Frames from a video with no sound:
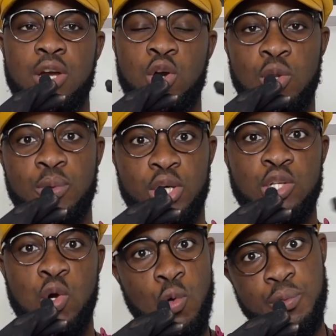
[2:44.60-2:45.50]
color
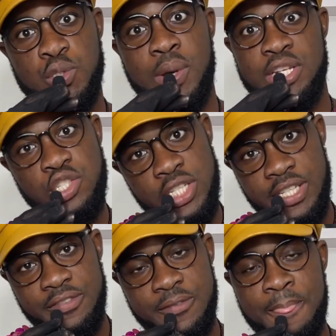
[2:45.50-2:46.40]
blocking hopes to
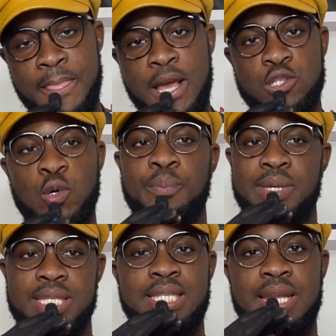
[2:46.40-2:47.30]
achieve. So
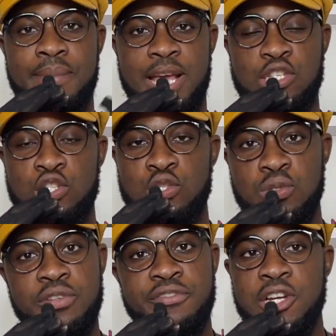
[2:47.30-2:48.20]
mixing and matching
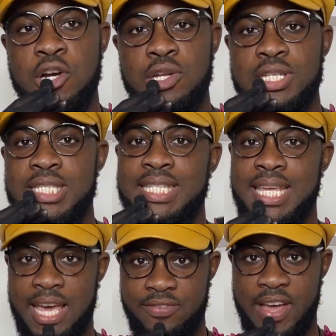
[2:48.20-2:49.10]
two different colors
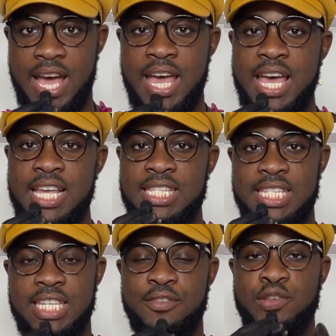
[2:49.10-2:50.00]
together
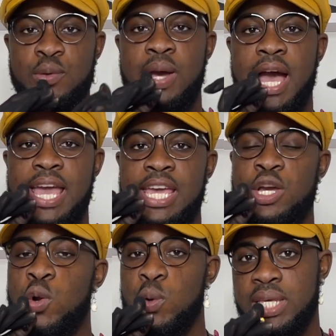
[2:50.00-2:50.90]
to give you a
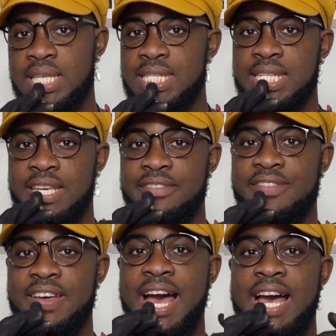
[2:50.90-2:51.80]

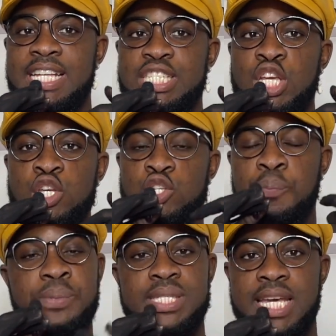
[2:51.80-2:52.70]
cohesive and
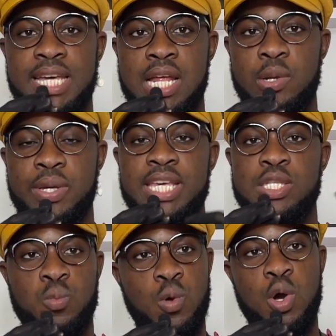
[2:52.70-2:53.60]
put together look
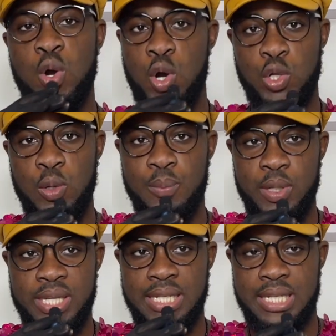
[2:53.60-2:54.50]
is what color
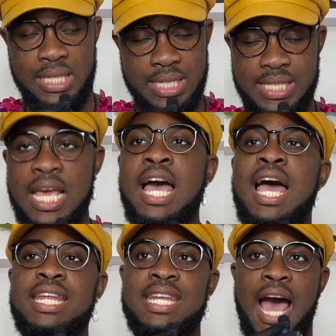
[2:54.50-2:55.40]
blocking is.
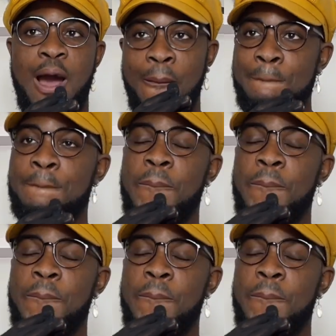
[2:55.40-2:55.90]
Now,